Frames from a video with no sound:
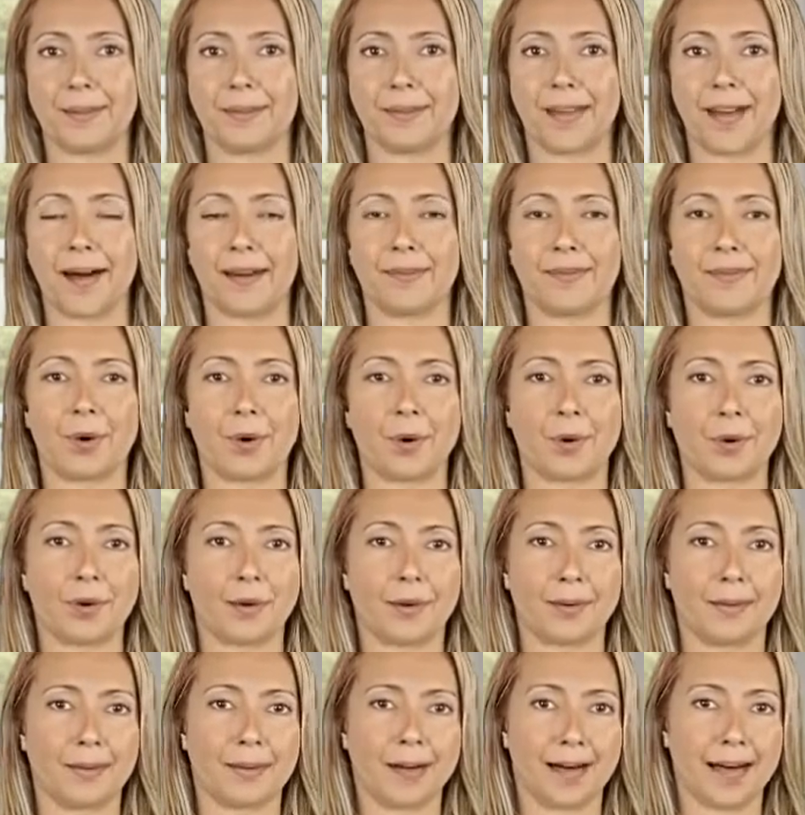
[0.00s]

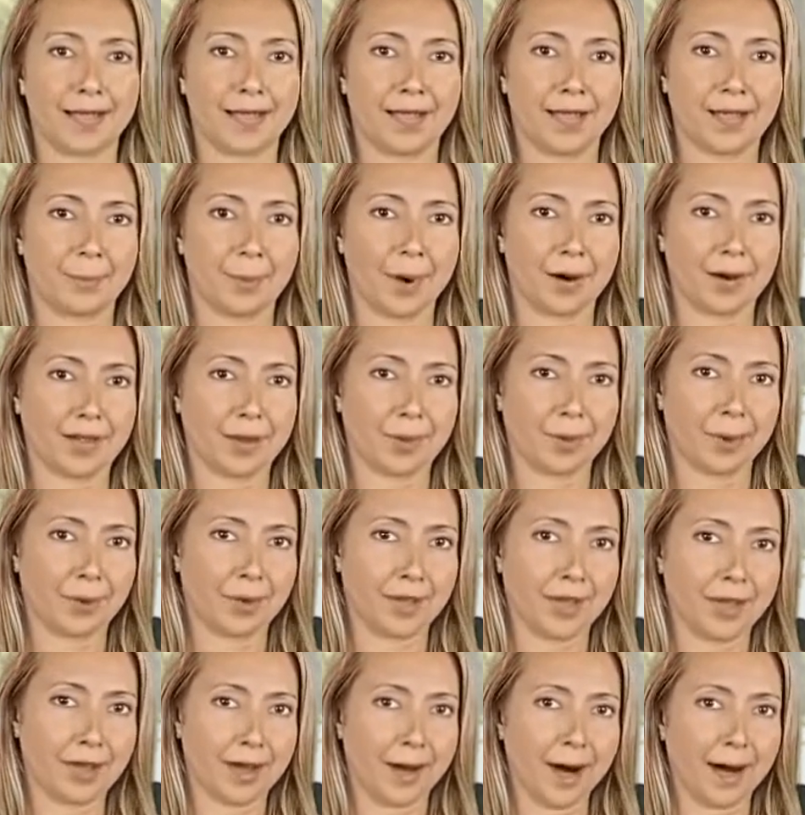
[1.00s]
Therefore, it is possible
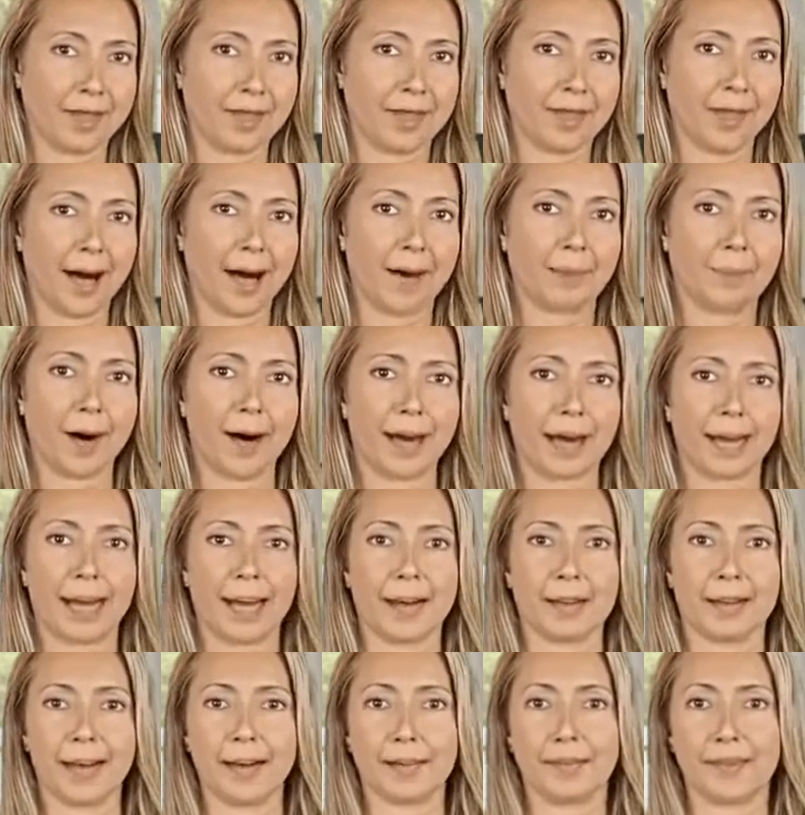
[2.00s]
to transfer money
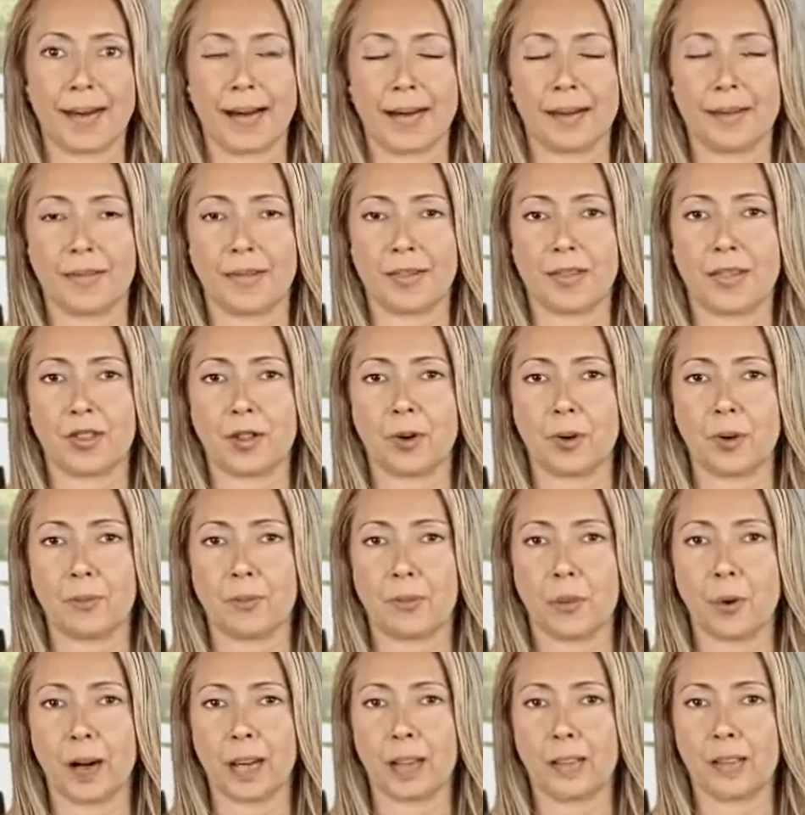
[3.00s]
and give gifts to
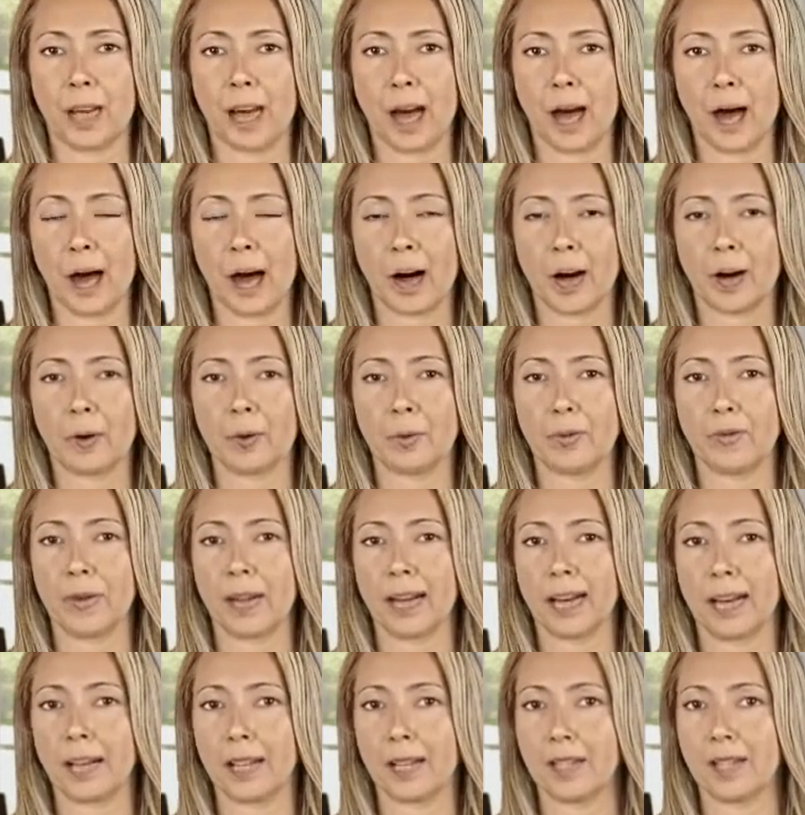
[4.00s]
avoid care home
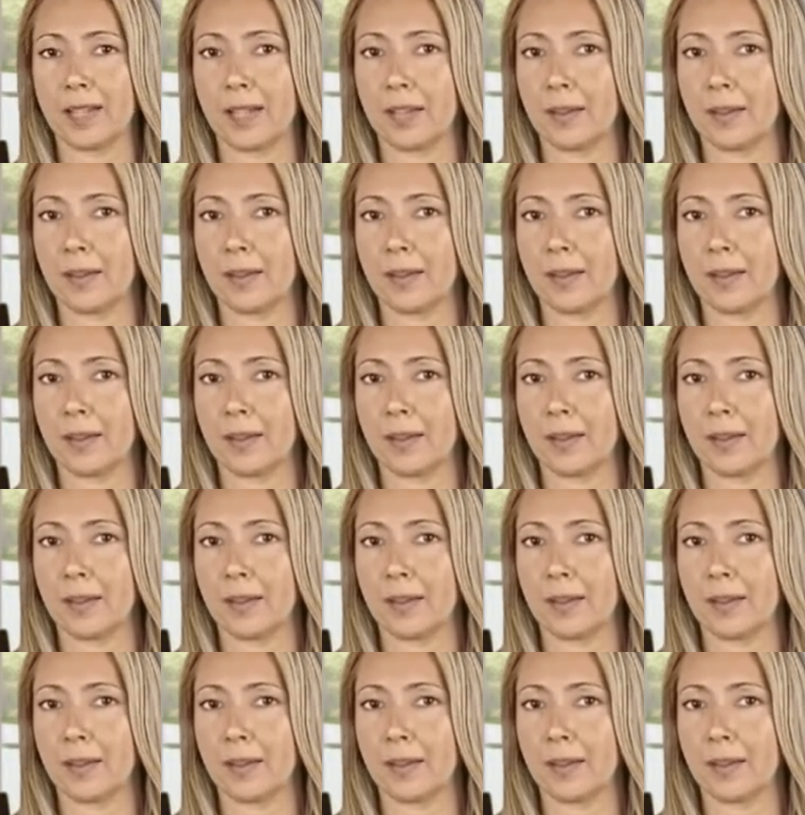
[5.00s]
fees.